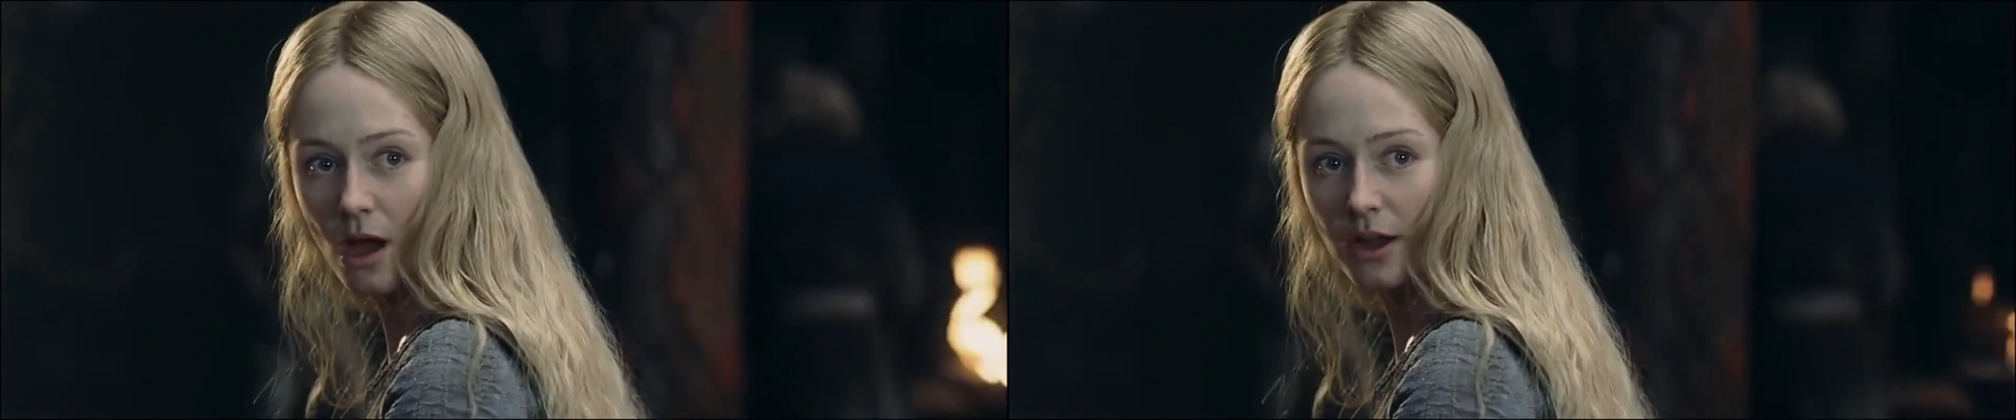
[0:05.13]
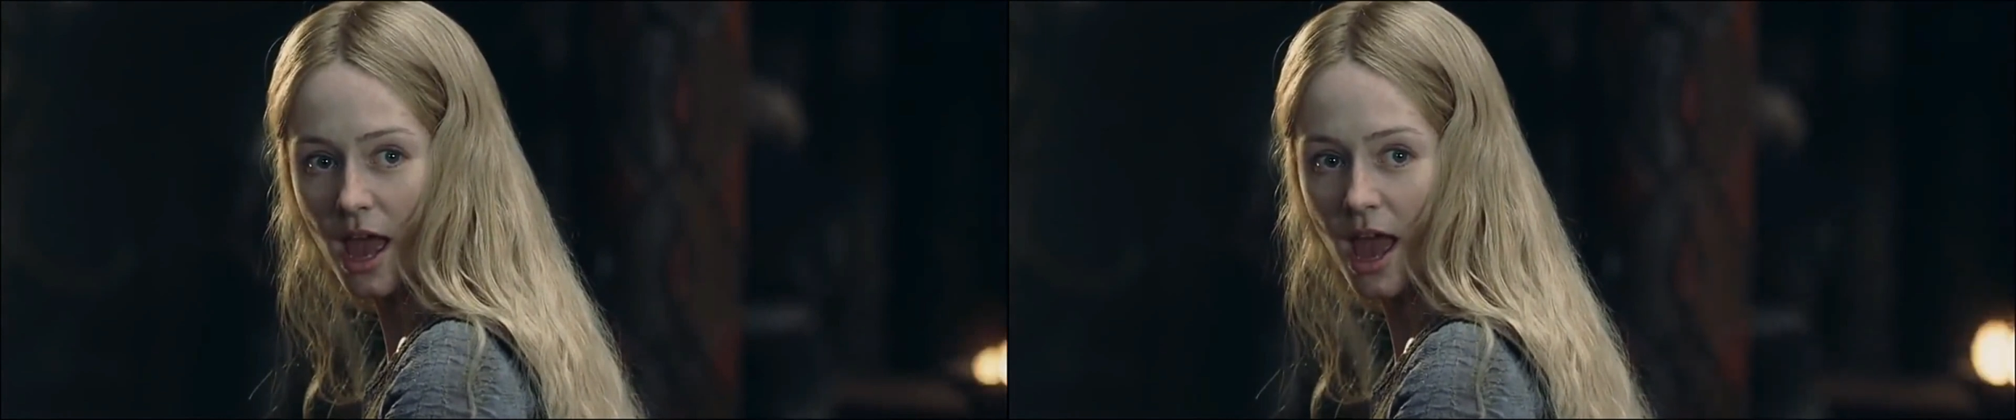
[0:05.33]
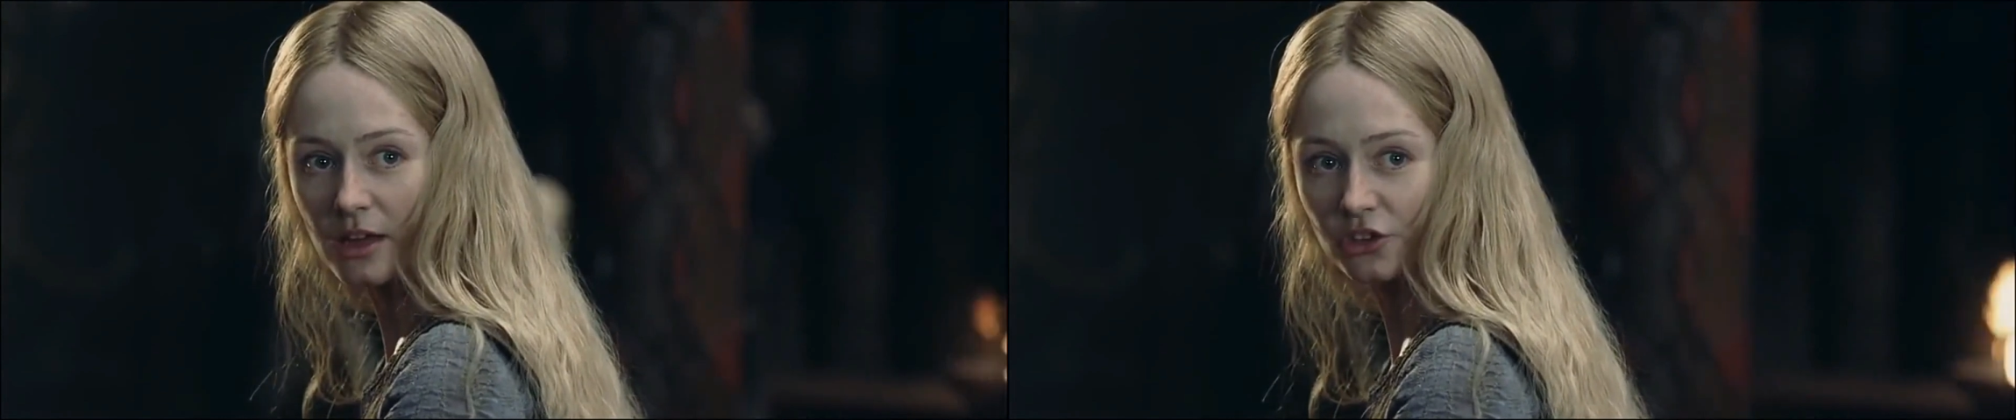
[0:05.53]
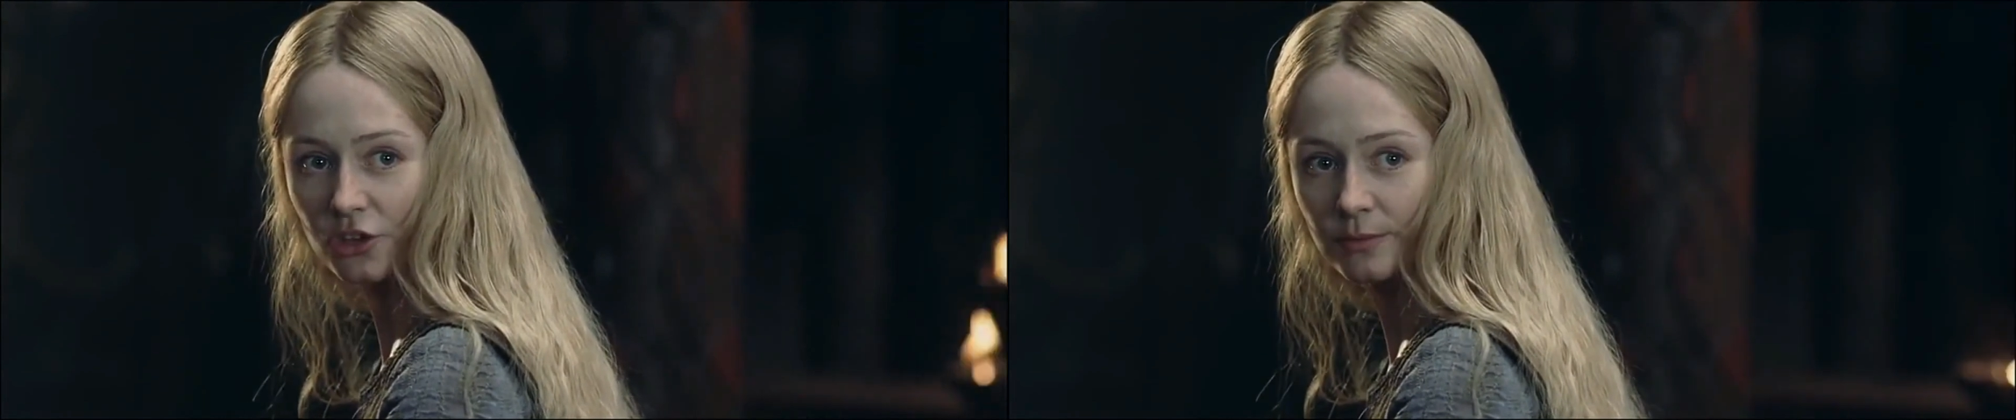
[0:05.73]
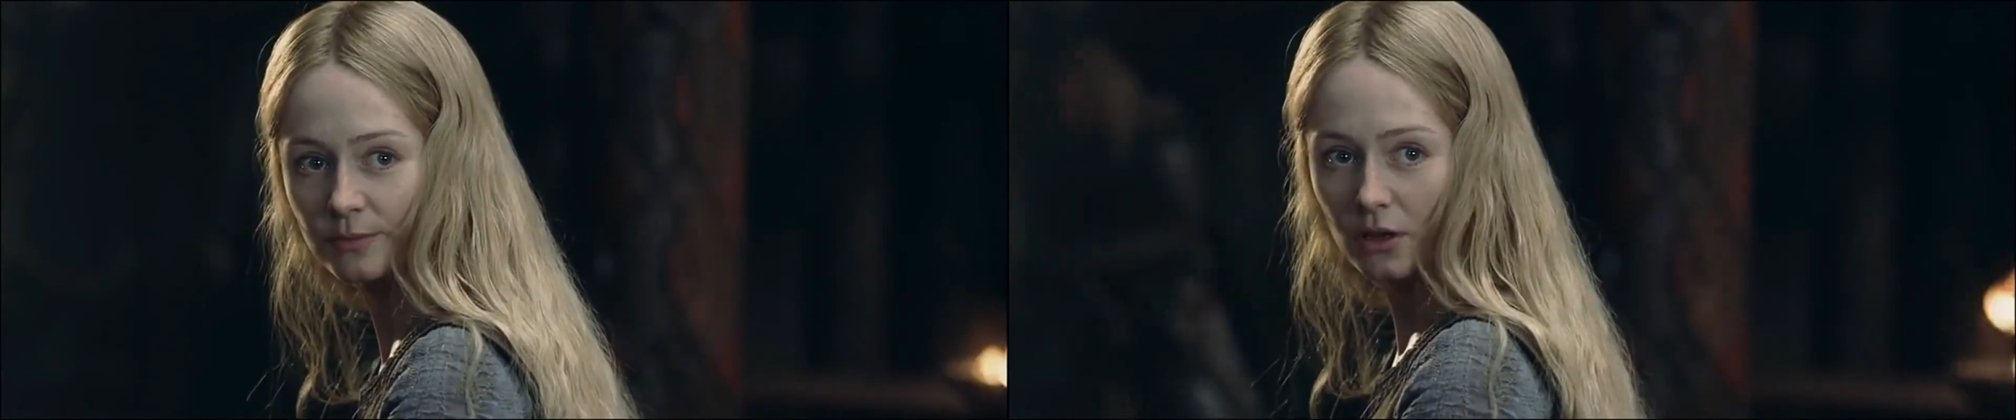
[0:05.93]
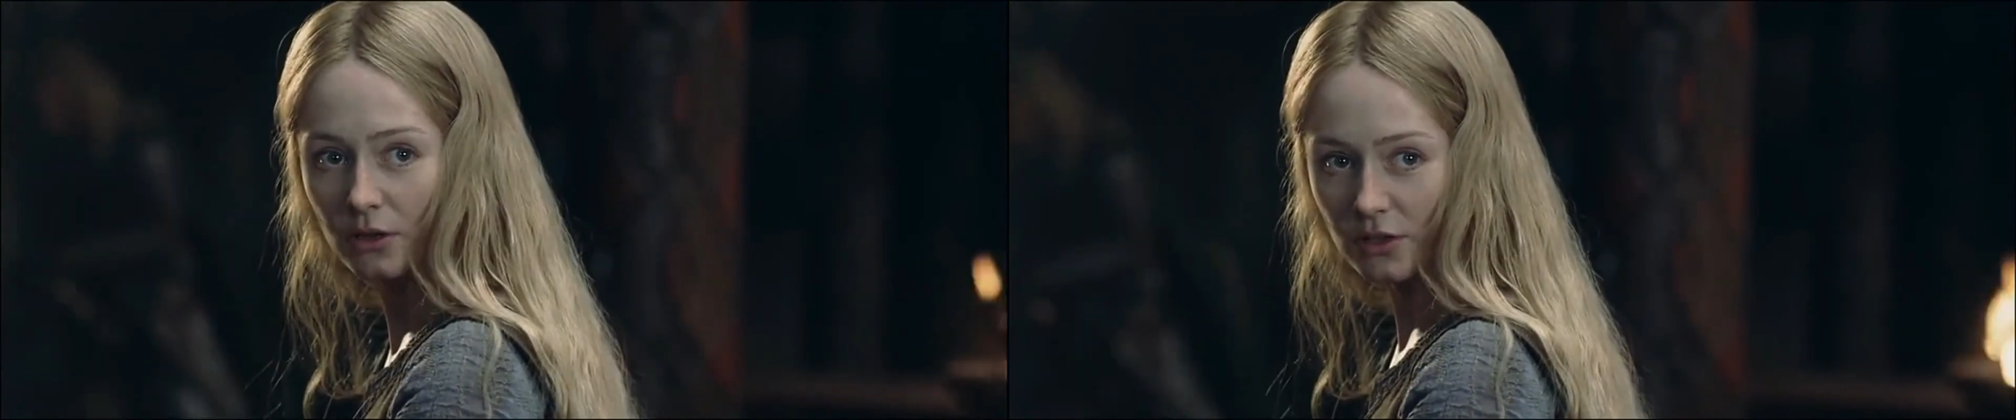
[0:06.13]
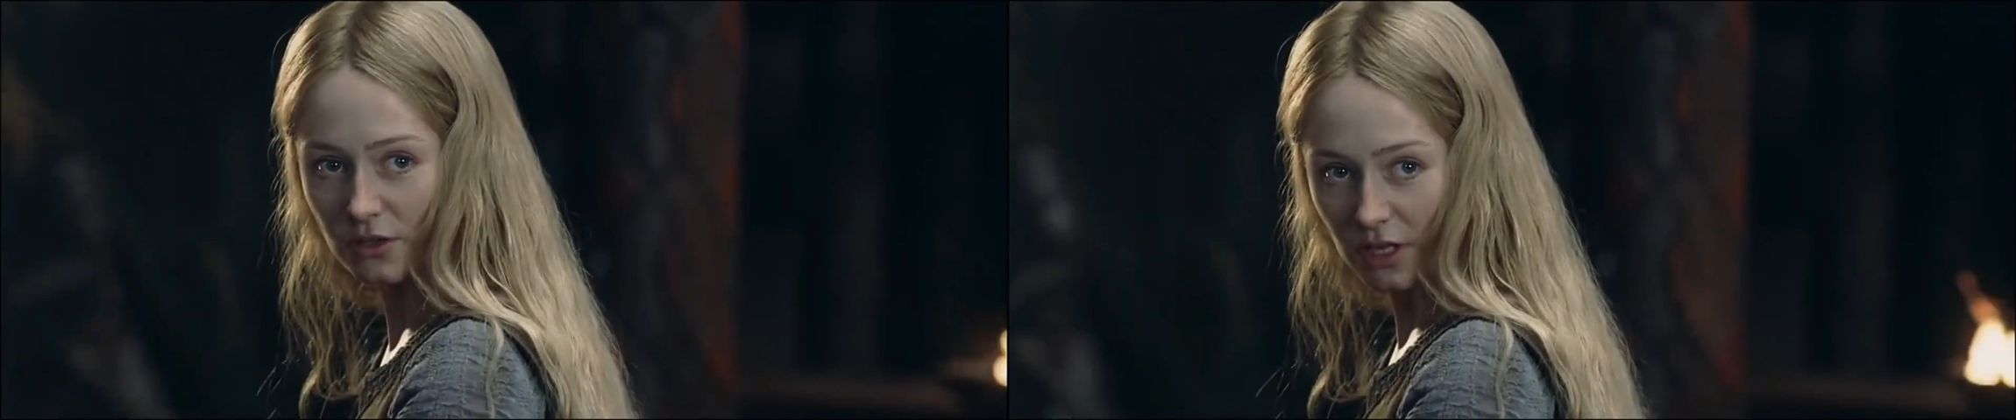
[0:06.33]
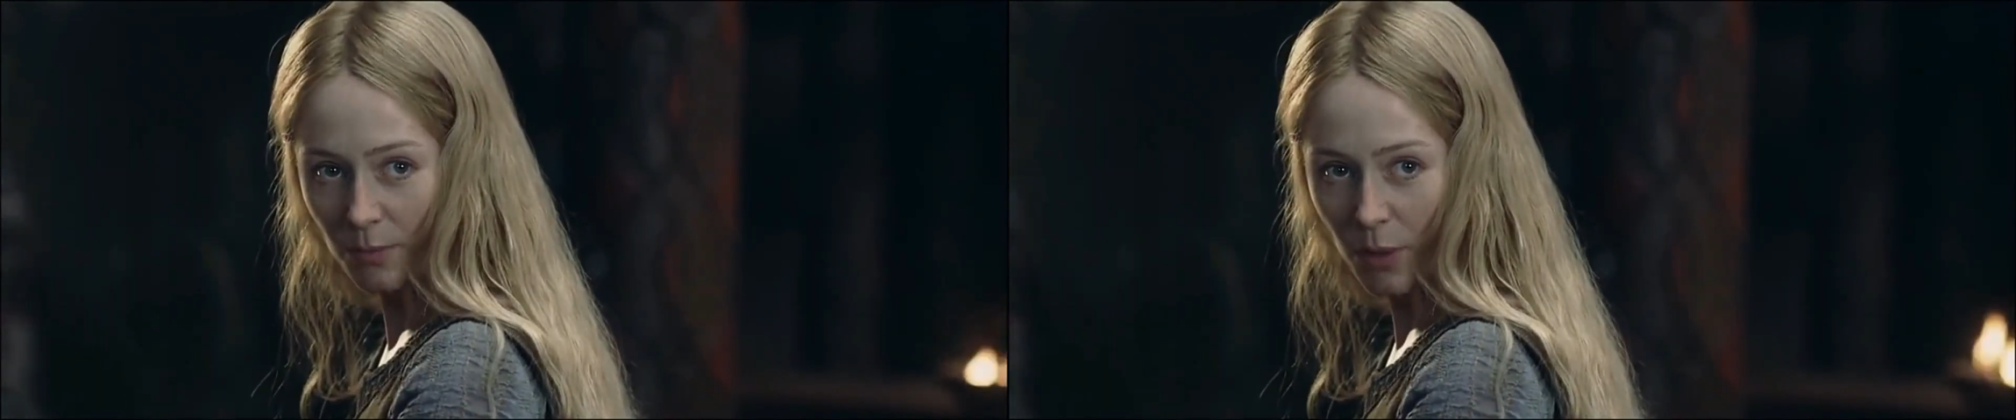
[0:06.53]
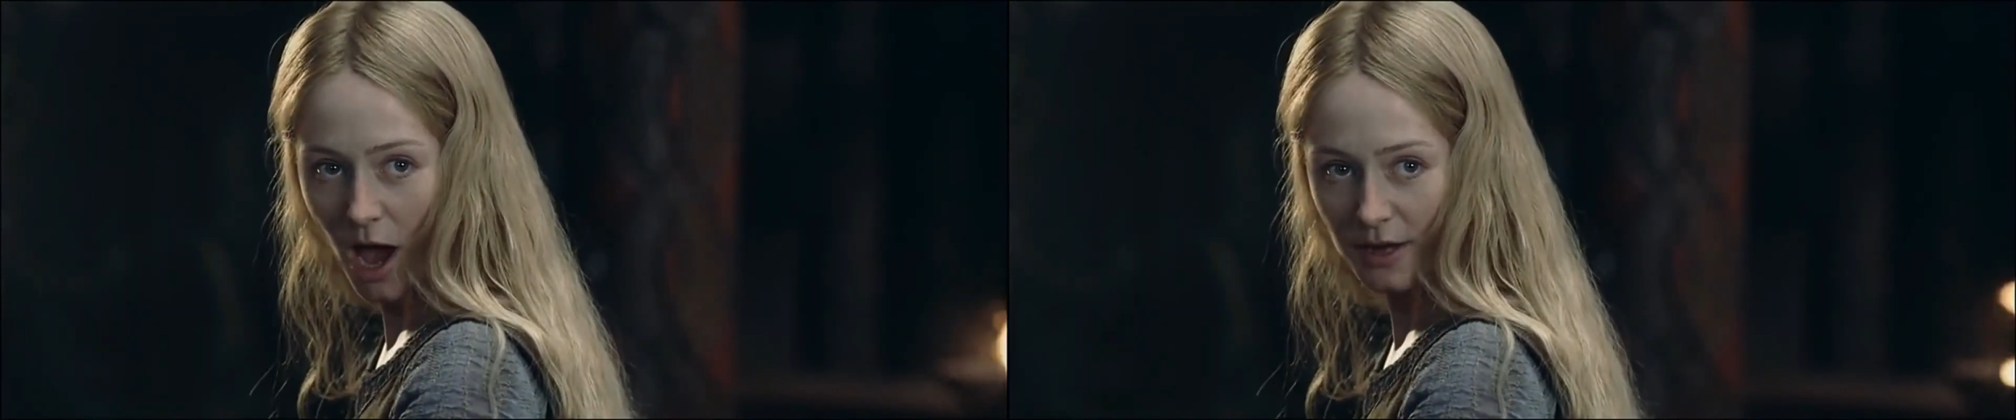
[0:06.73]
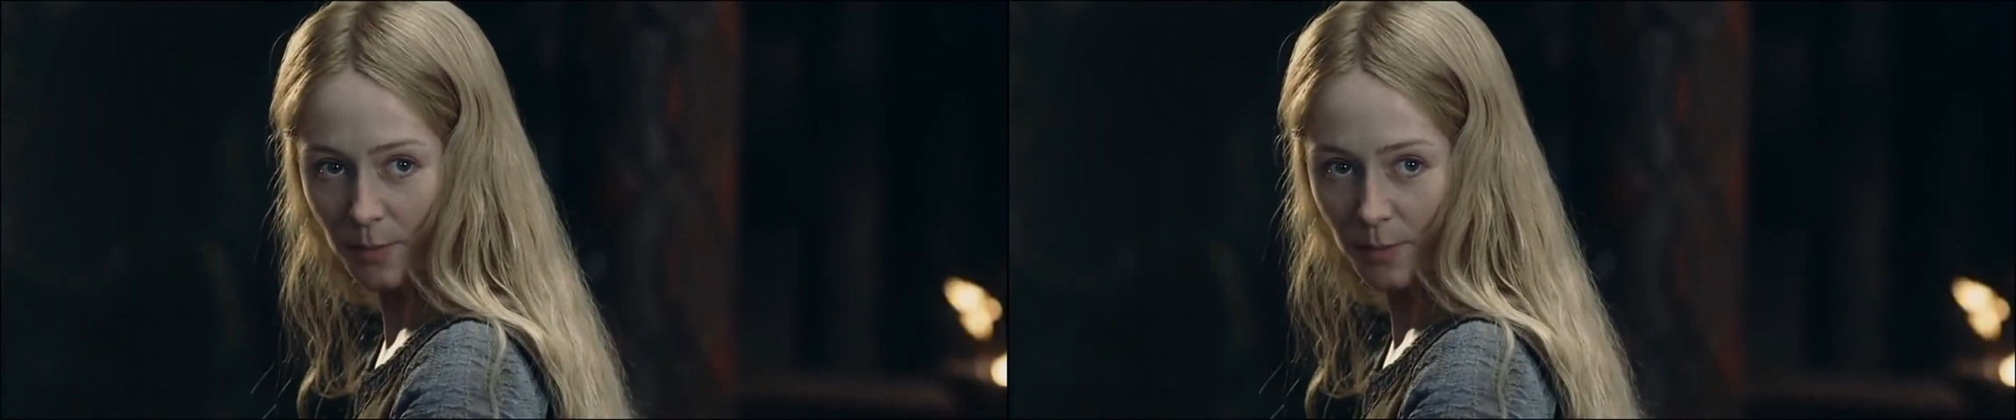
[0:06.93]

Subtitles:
A cage to stay behind